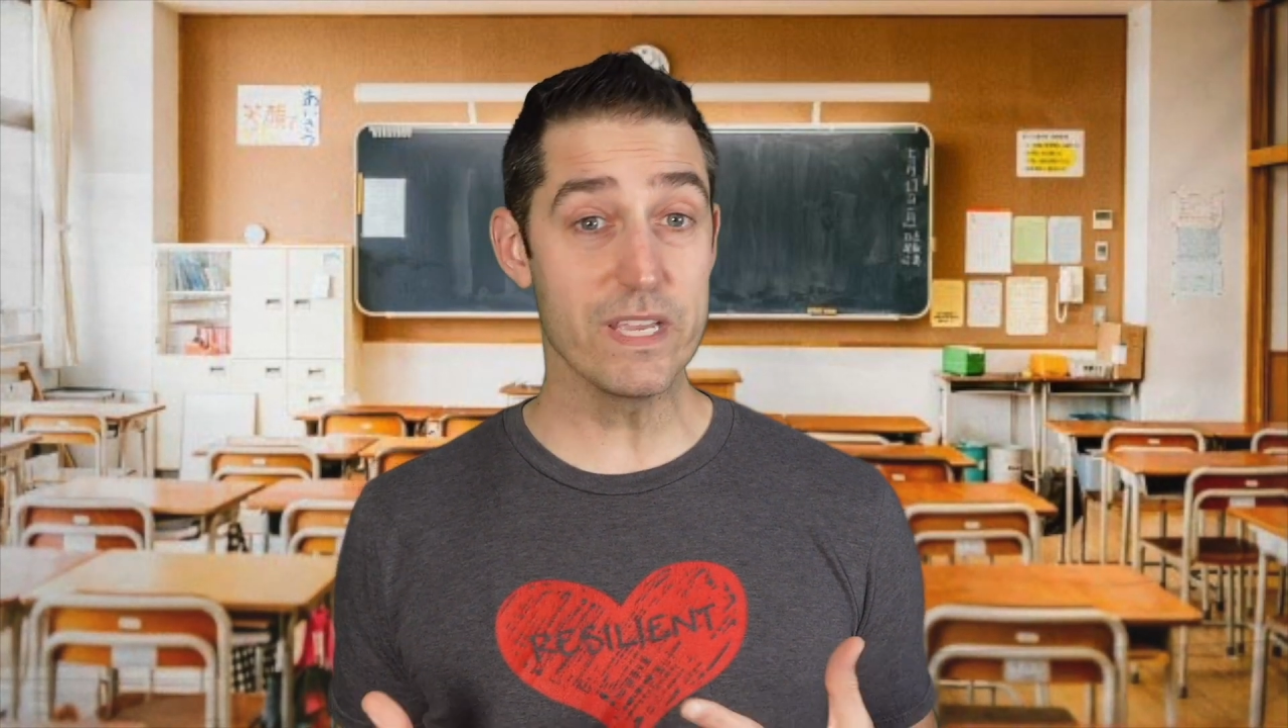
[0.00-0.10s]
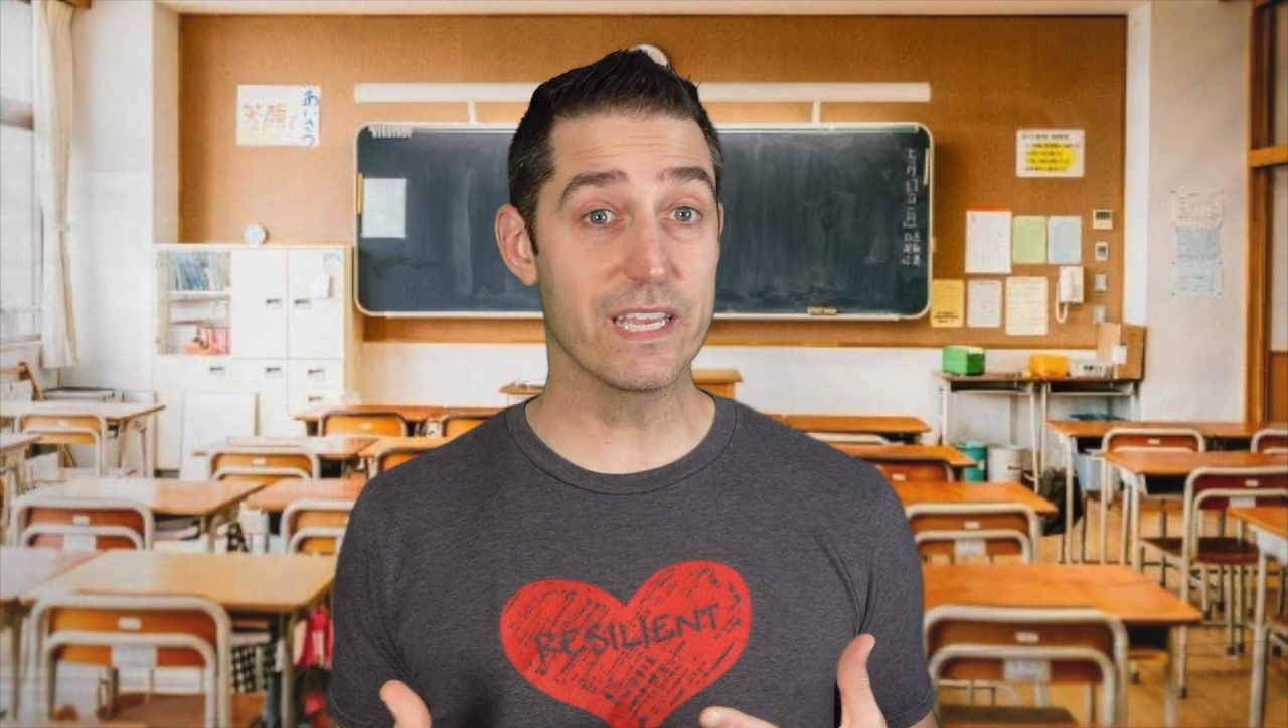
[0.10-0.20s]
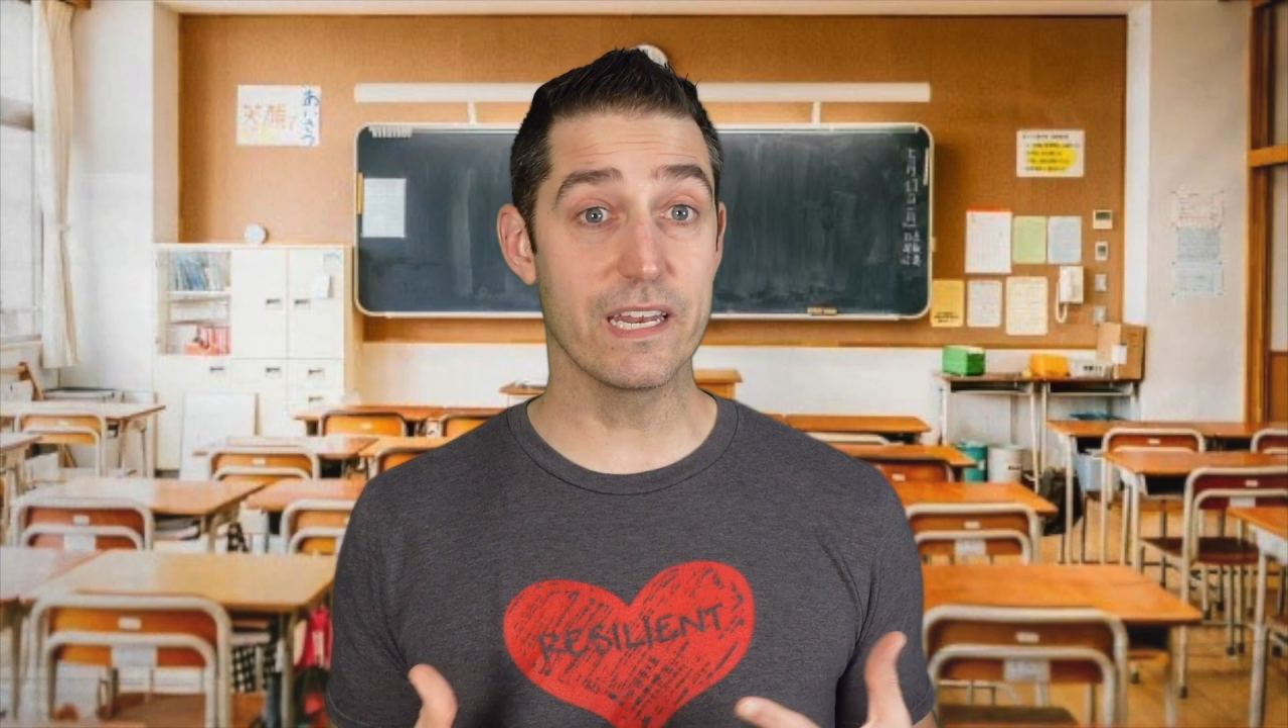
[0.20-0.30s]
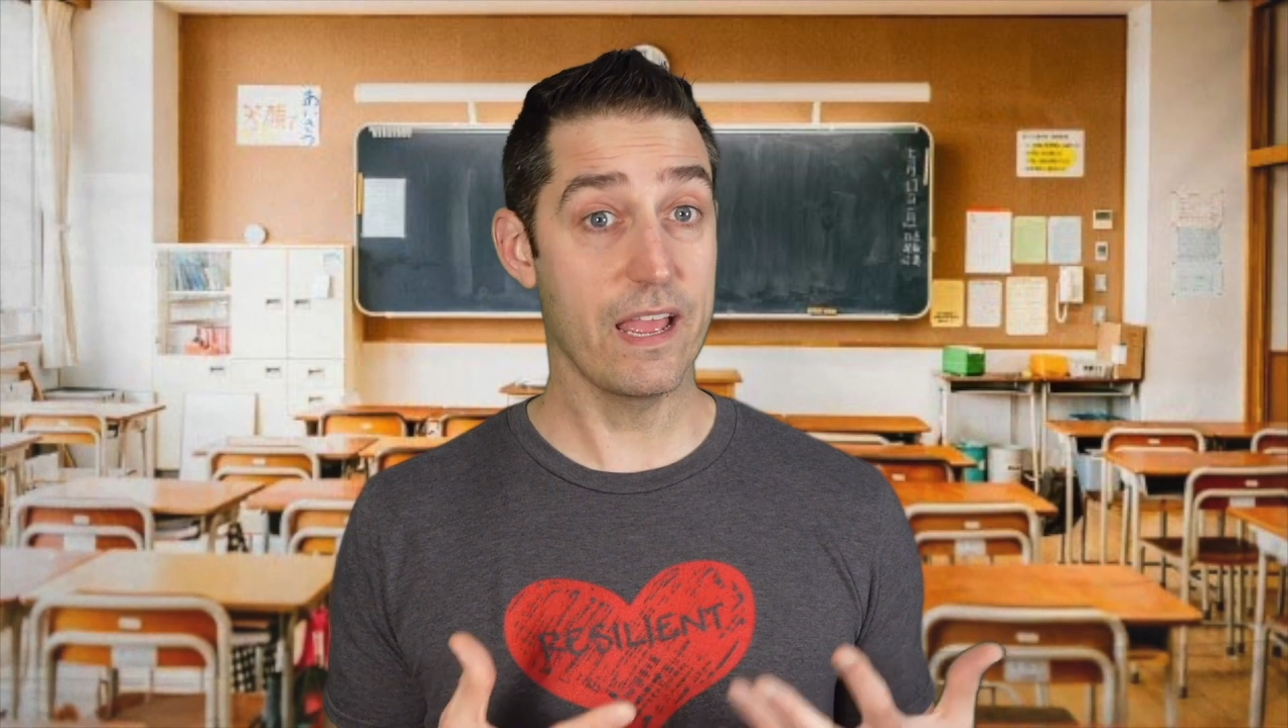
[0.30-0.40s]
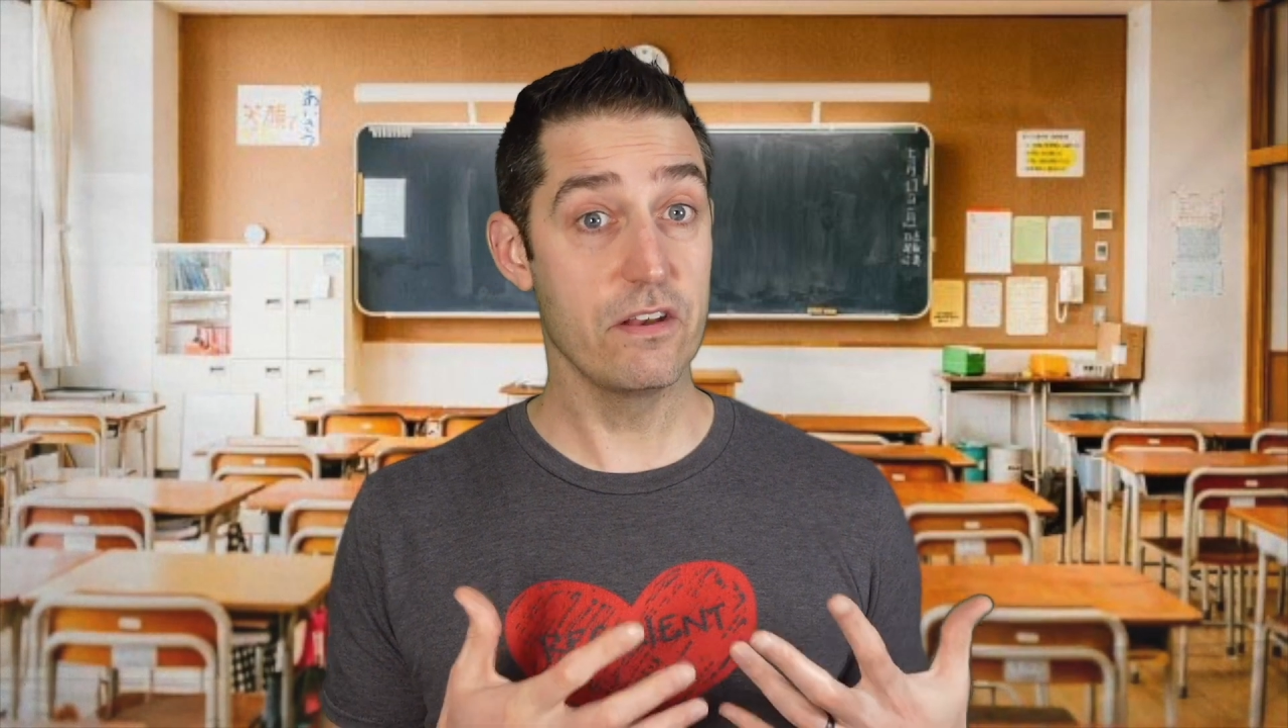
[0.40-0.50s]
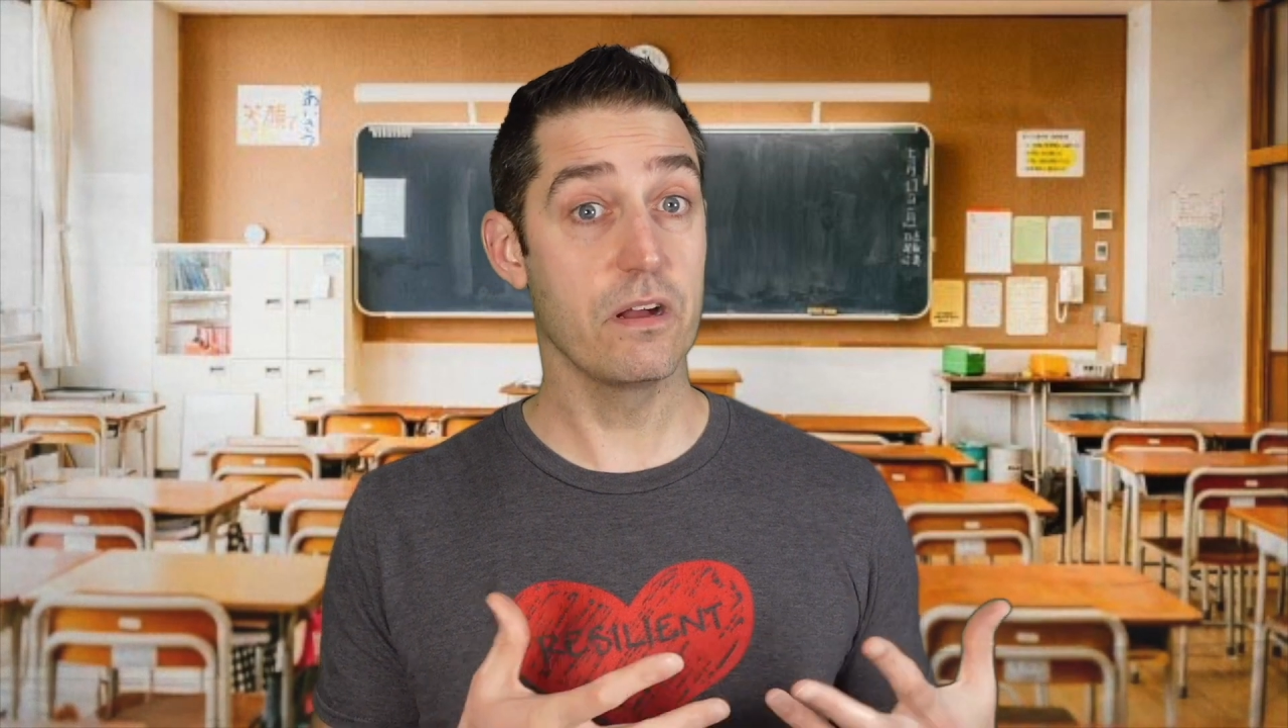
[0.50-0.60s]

can end